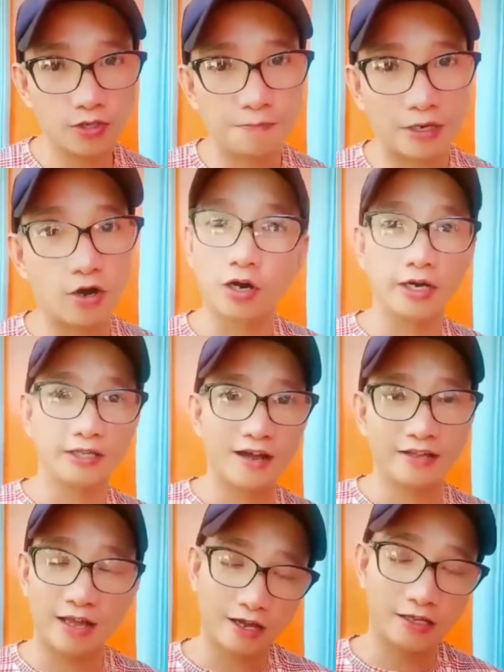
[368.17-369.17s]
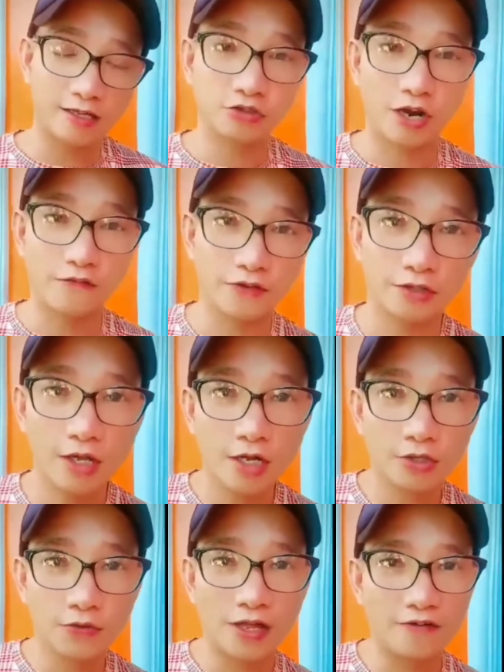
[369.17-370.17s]
Pag okay na and I can travel
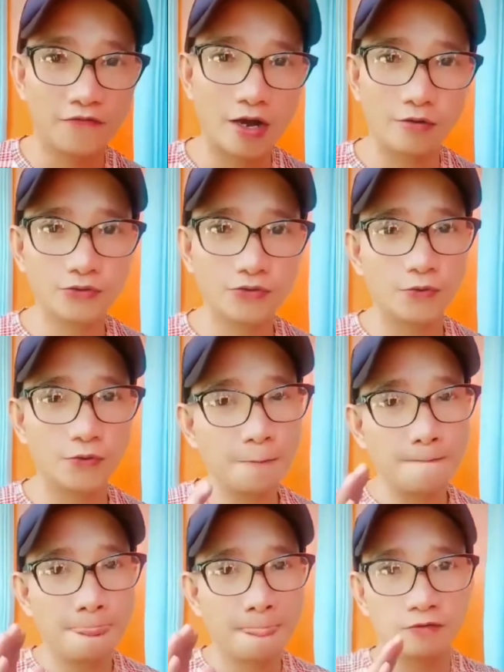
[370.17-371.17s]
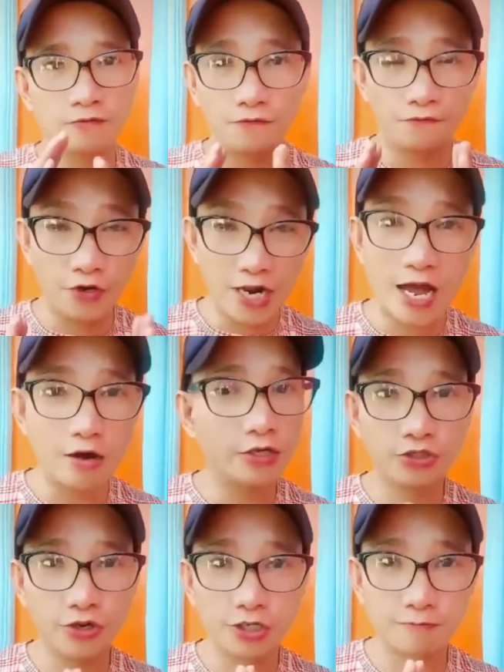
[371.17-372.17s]
to Davao. So for now,
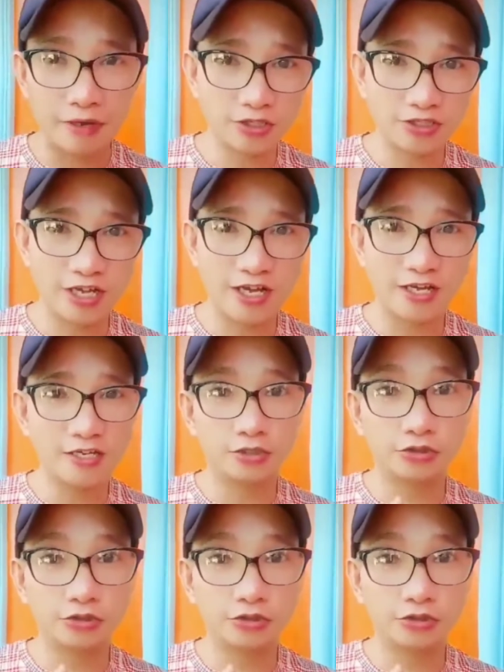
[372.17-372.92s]
enjoy your special day.